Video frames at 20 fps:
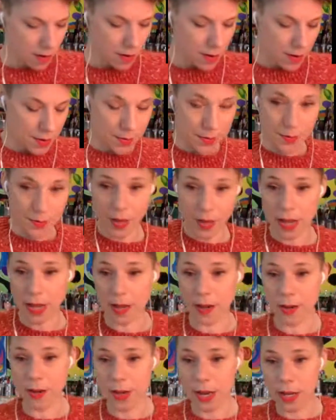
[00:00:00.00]
Um,
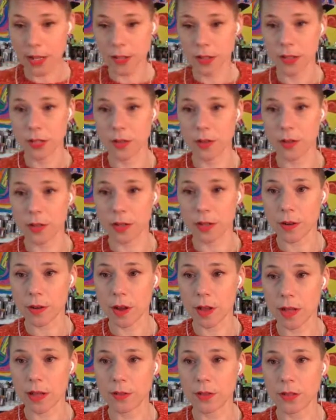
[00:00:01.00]
how you guys doing? You
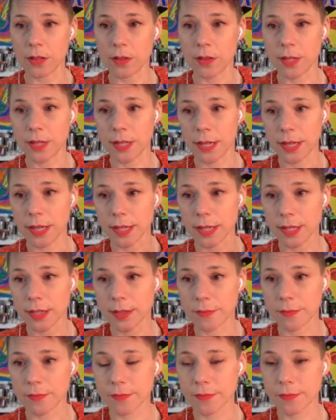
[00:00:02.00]
all have glue sticks?
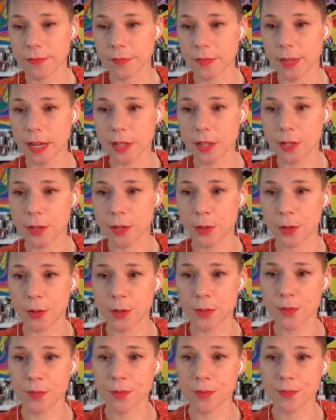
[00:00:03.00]
That's
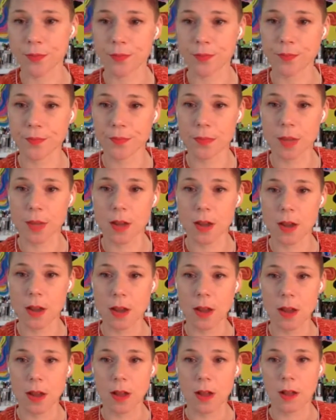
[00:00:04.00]
cool.
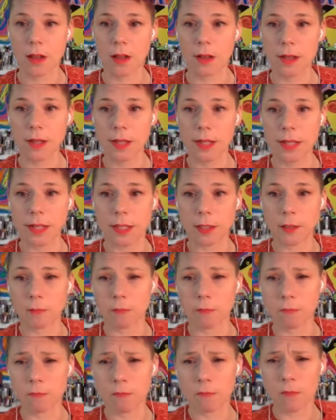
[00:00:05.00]
Listen,
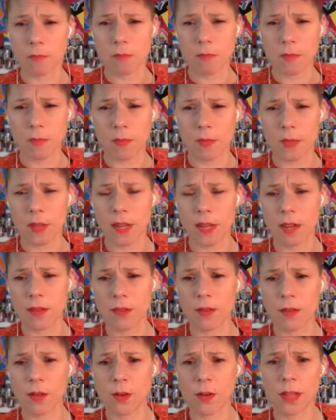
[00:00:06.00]
if
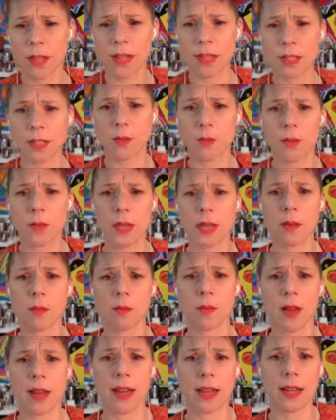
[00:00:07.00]
you would like to be
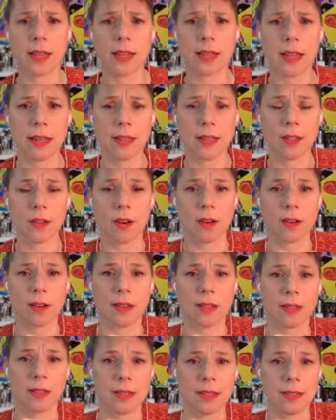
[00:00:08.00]
my guest
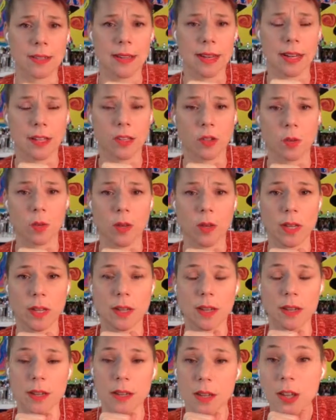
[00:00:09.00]
artist next
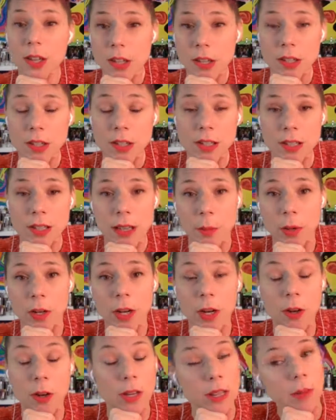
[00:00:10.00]
week, just let me
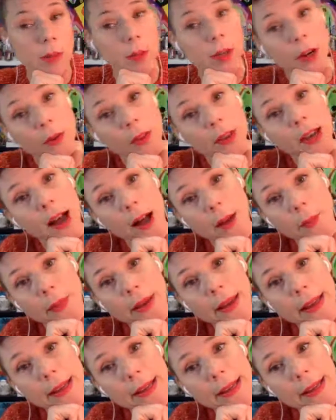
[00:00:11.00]
know. You can let me know in the
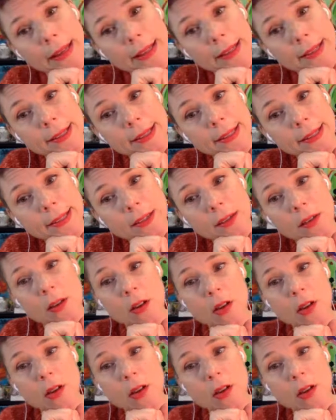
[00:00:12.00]
comments,